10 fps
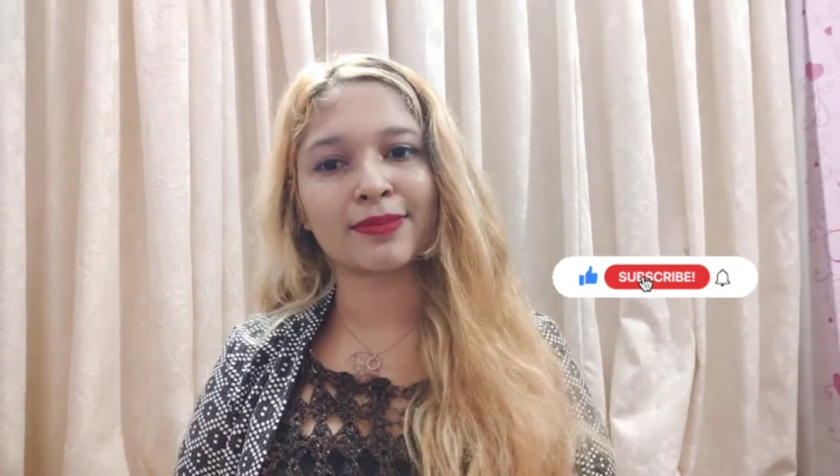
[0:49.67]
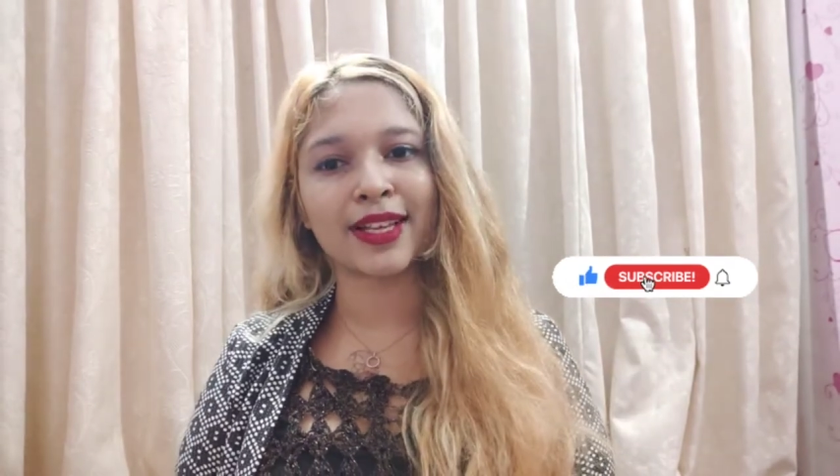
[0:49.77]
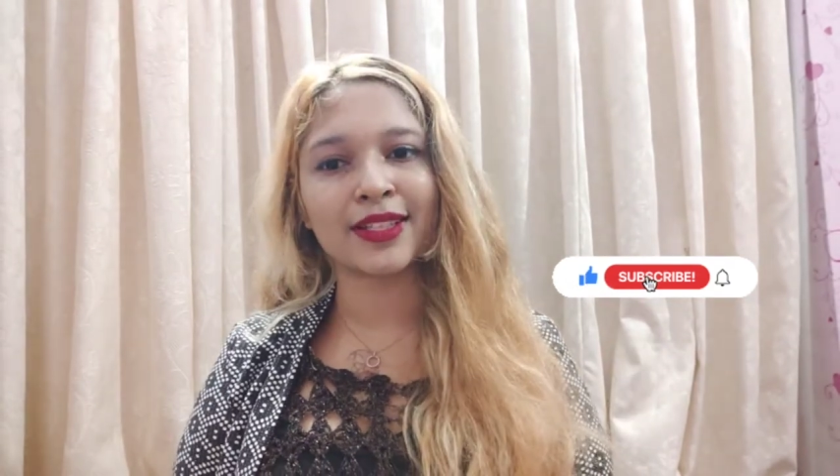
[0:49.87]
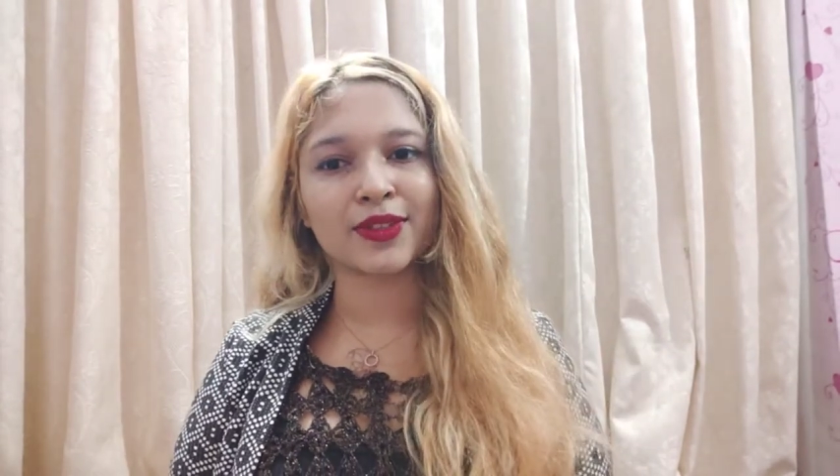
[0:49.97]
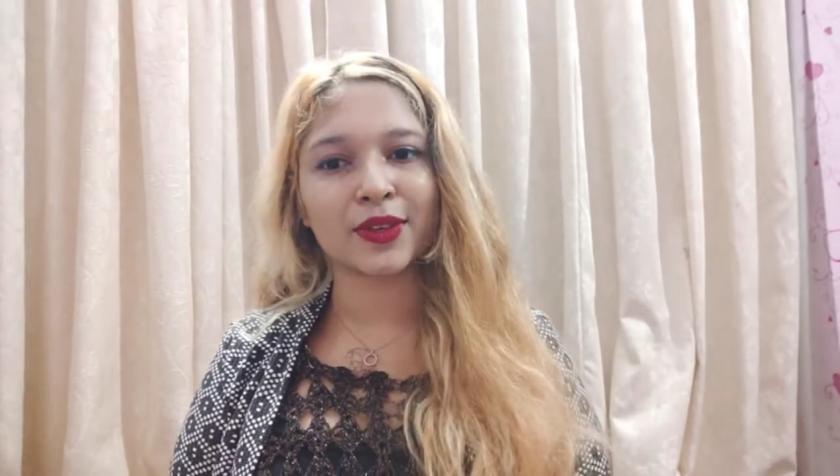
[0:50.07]

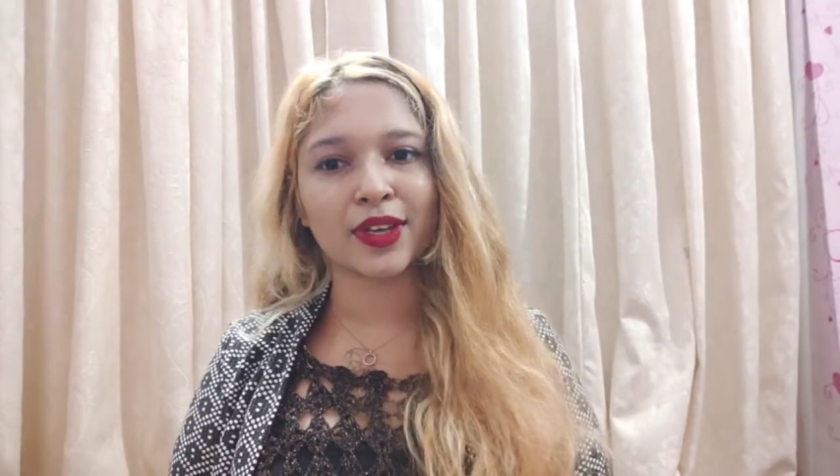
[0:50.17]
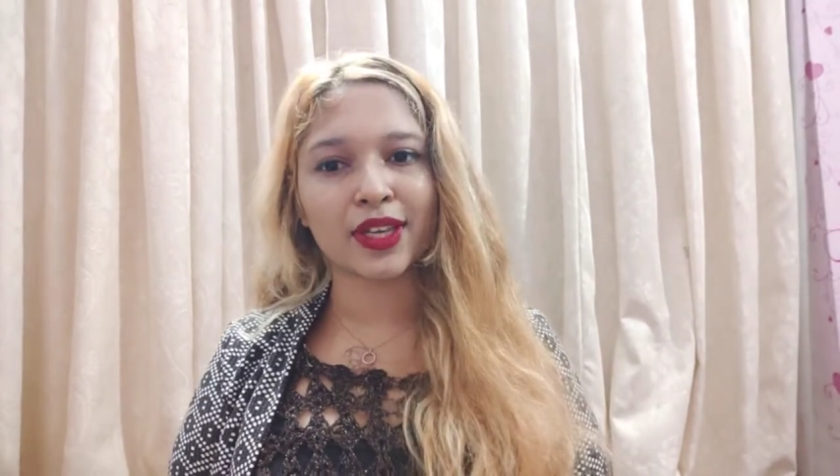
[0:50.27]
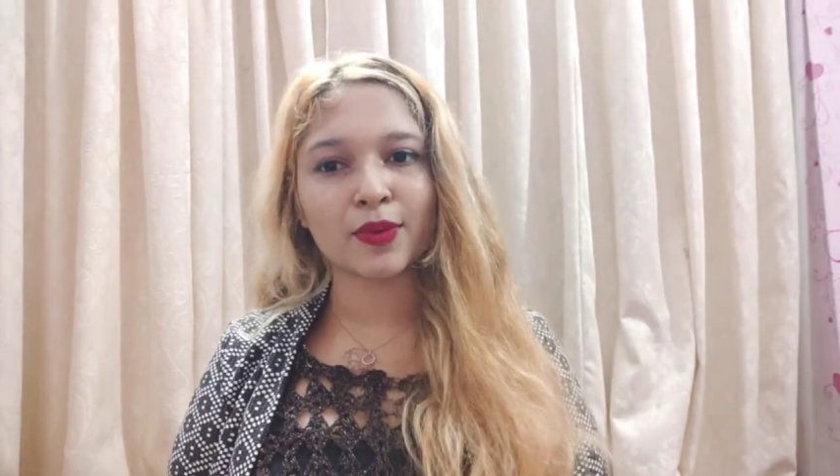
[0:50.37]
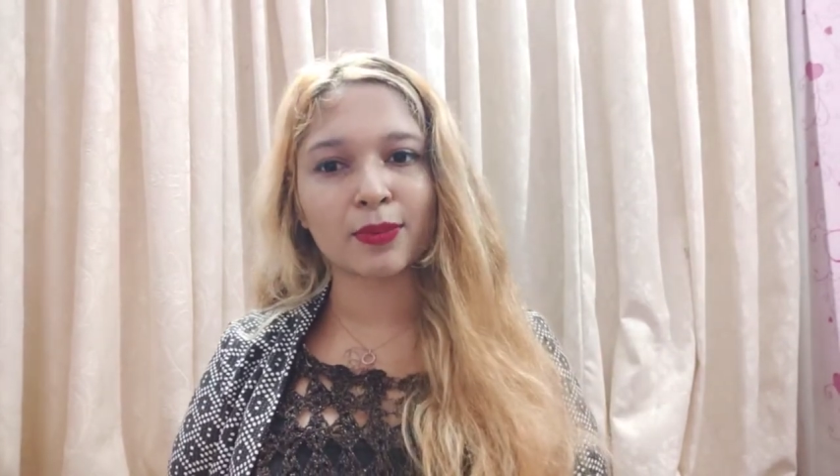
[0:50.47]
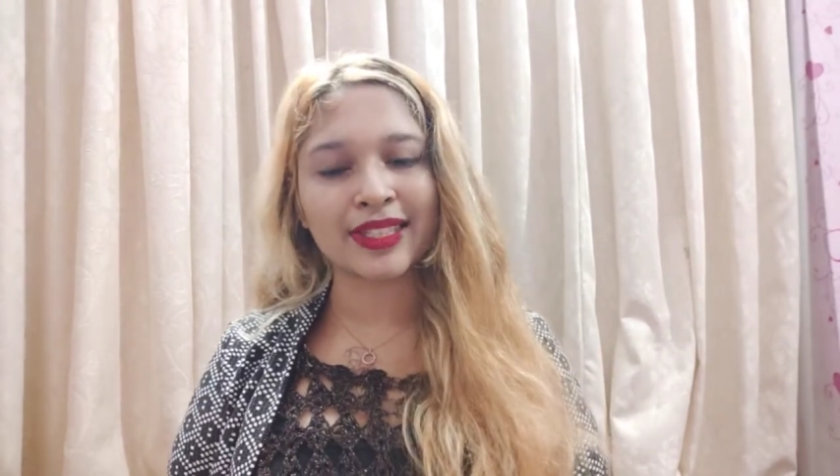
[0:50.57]
bell so you
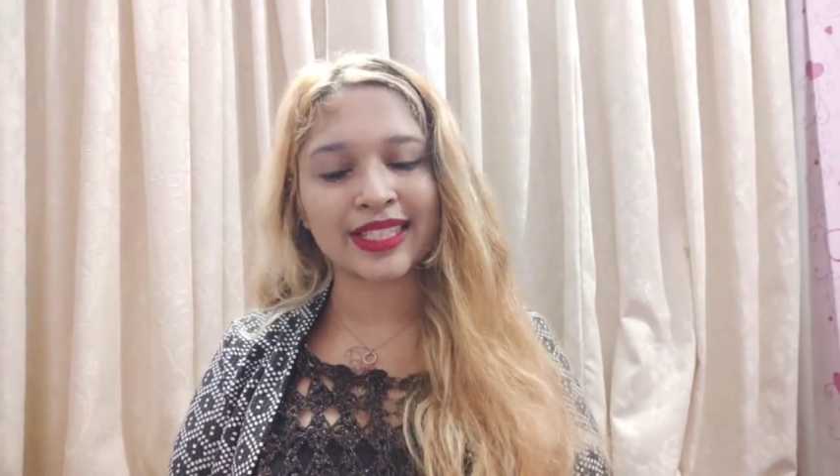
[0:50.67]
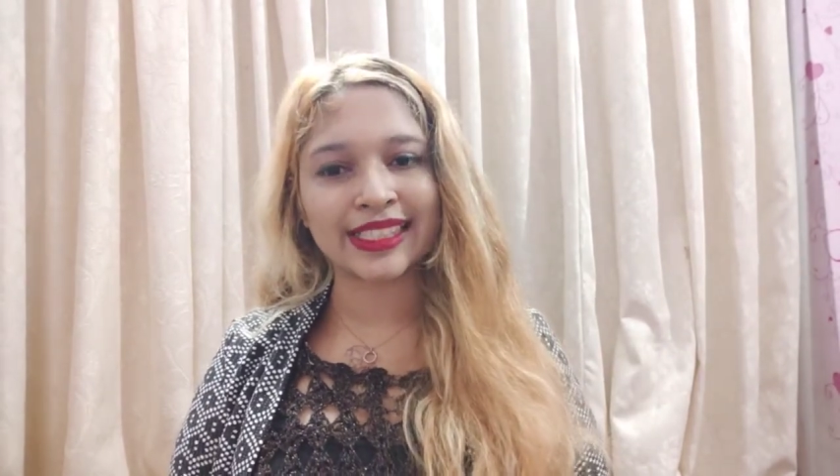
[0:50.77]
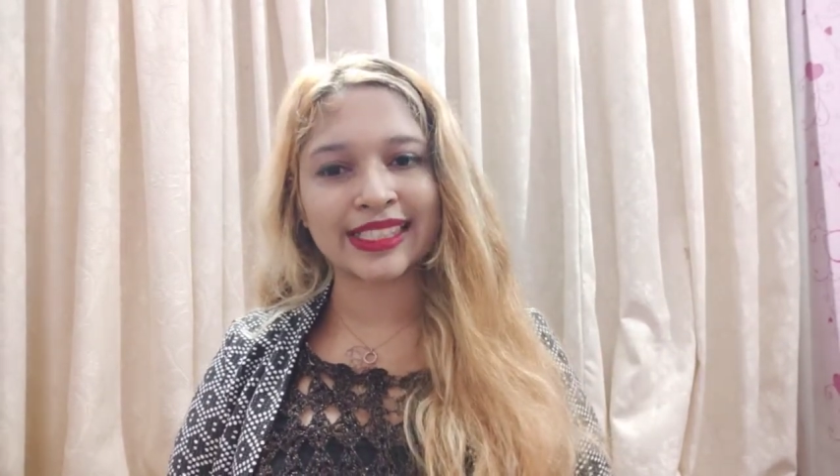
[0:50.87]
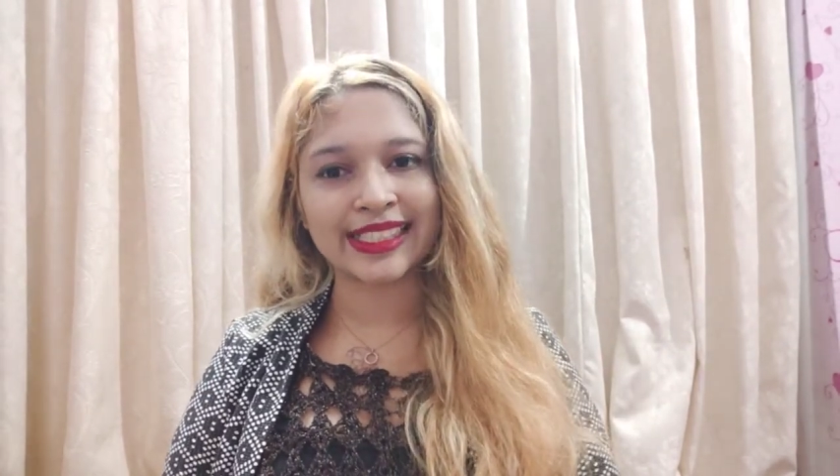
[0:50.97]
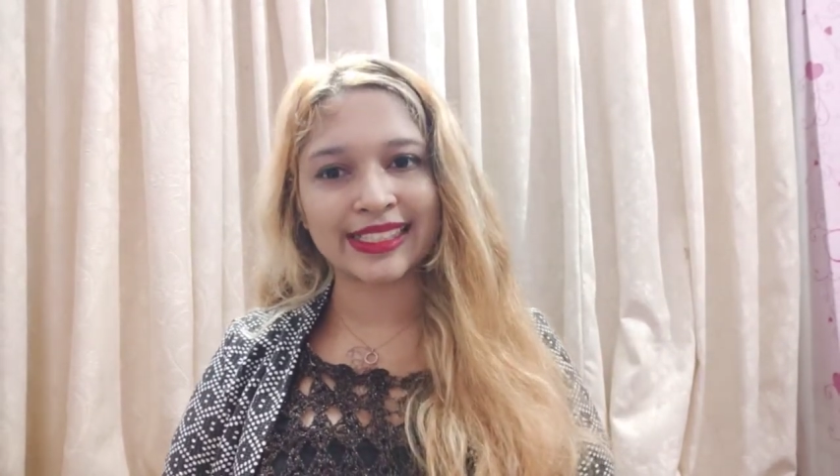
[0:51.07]
guys won't miss
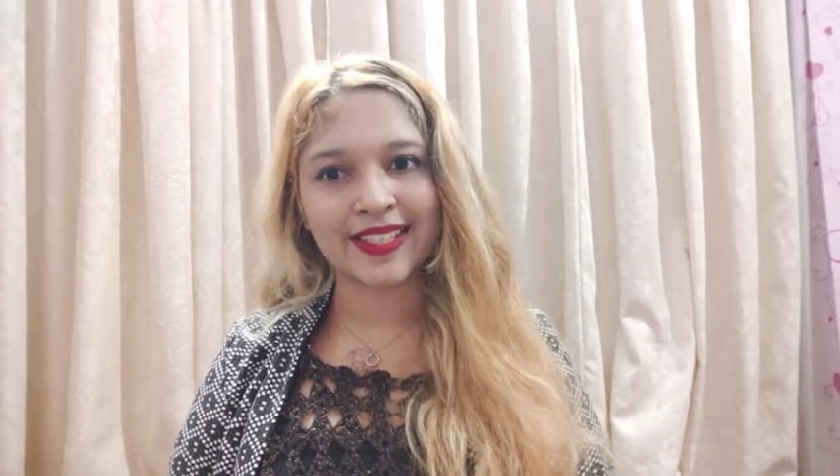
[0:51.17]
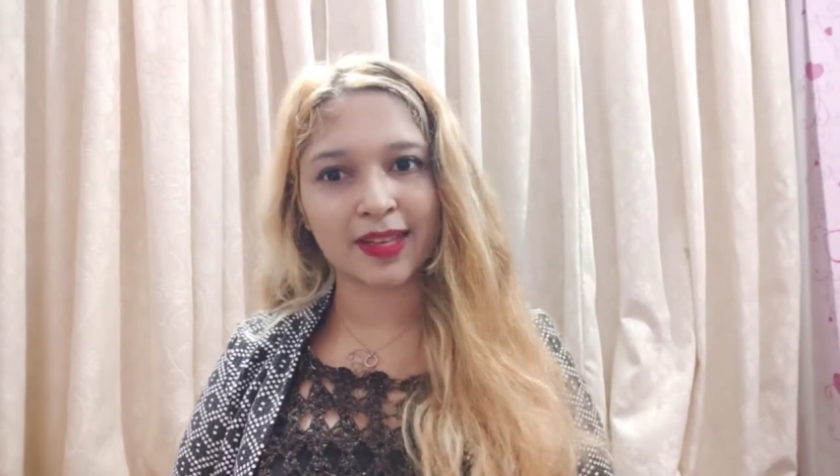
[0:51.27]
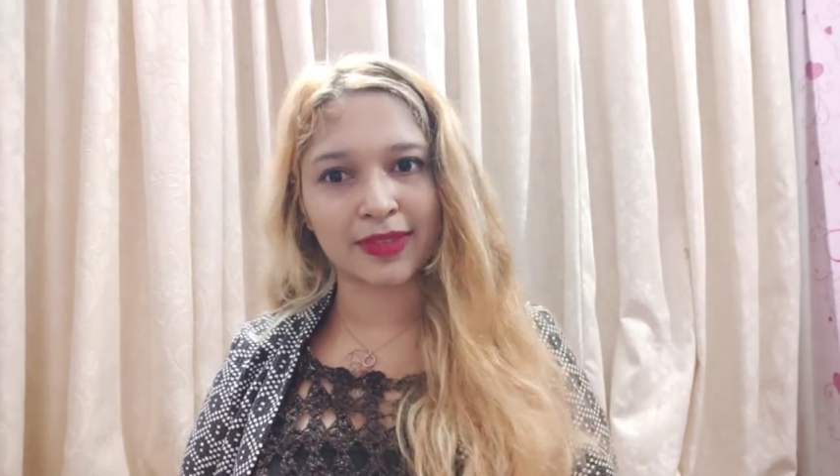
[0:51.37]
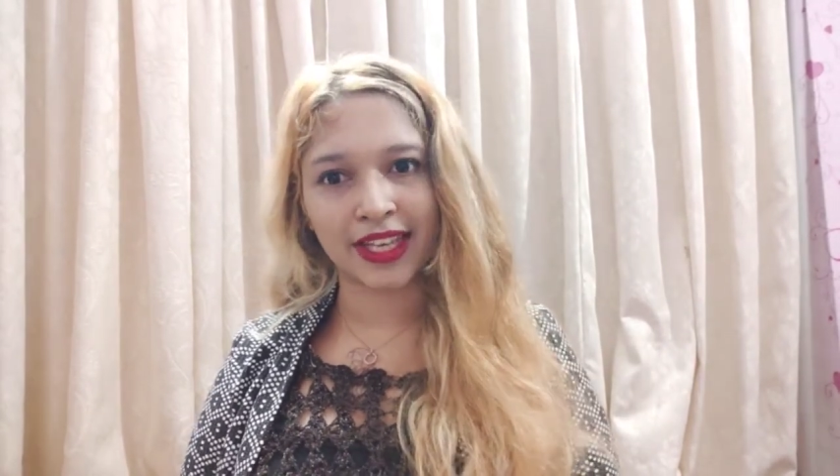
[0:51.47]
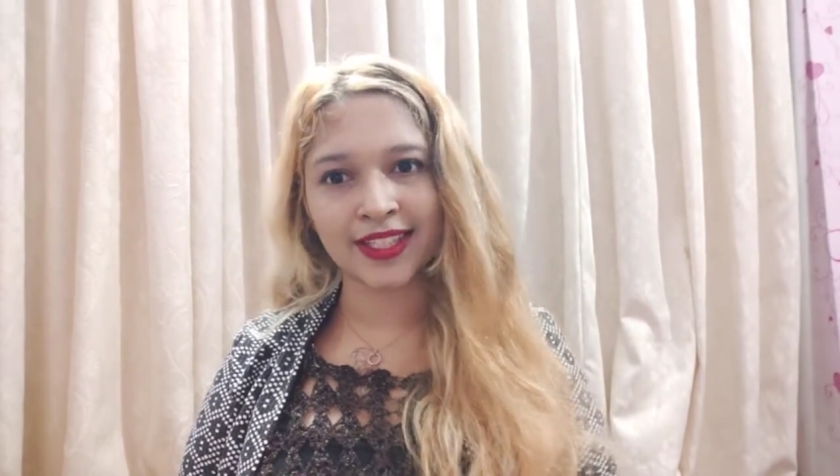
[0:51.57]
any latest
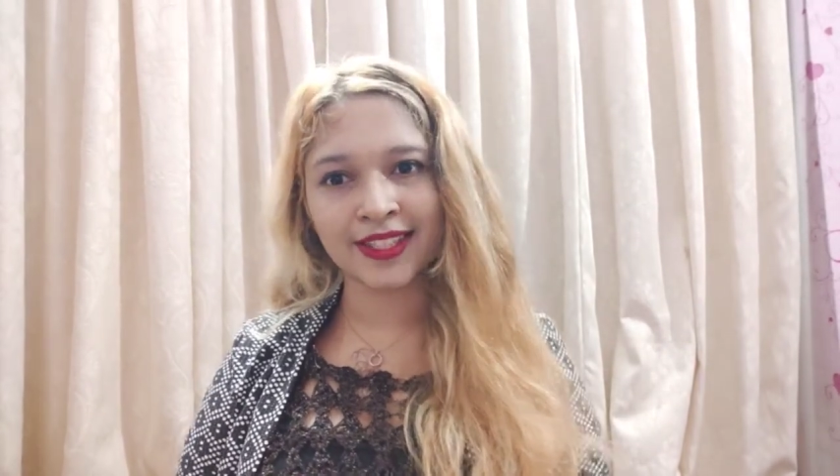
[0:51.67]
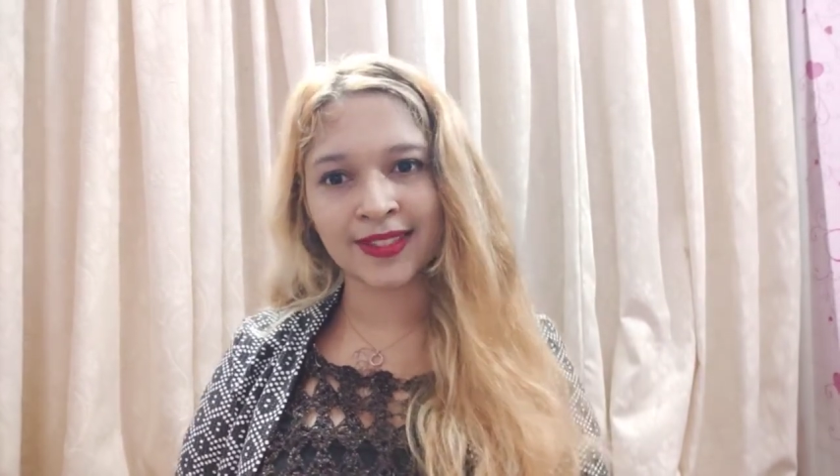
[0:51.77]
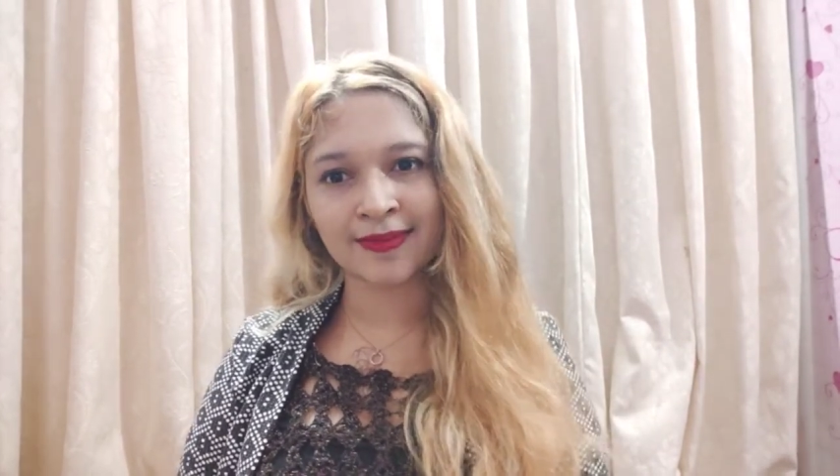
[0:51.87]
updates.